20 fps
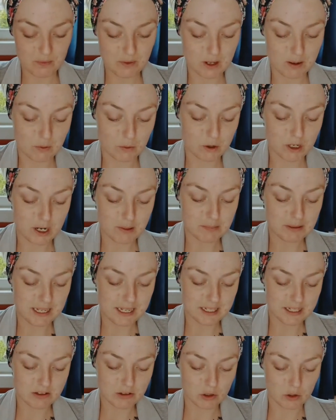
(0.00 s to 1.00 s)
I'm going to
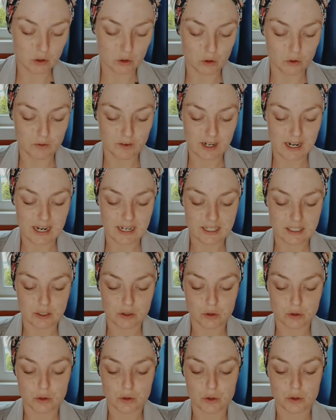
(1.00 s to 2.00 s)
apply this all over. I
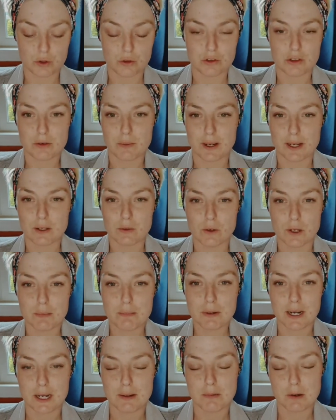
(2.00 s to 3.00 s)
do use quite a lot of
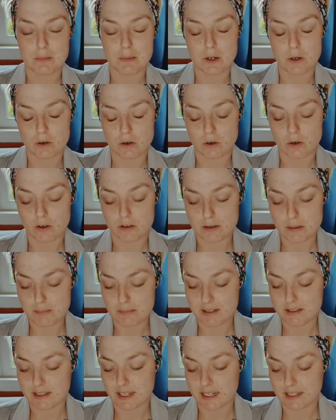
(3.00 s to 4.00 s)
primer because
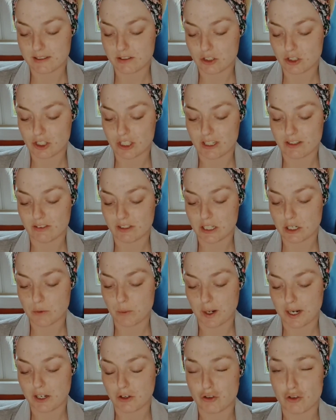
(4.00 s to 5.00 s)
my skin's generally
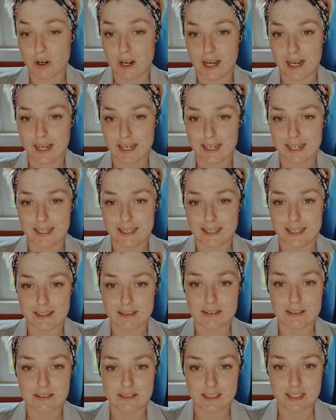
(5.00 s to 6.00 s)
quite dry and
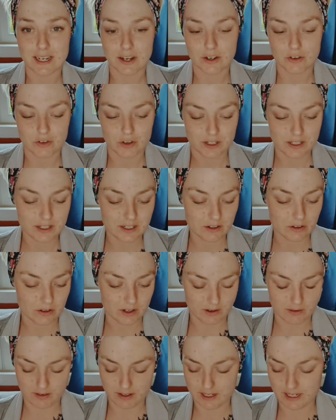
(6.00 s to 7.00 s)
gets dehydrated
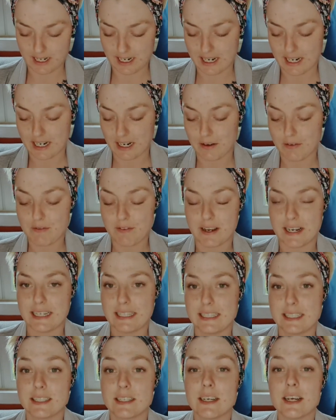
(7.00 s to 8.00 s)
throughout the day, and I
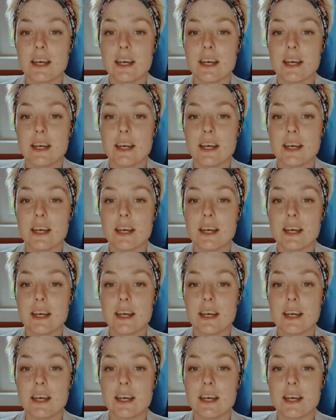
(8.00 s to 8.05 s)
find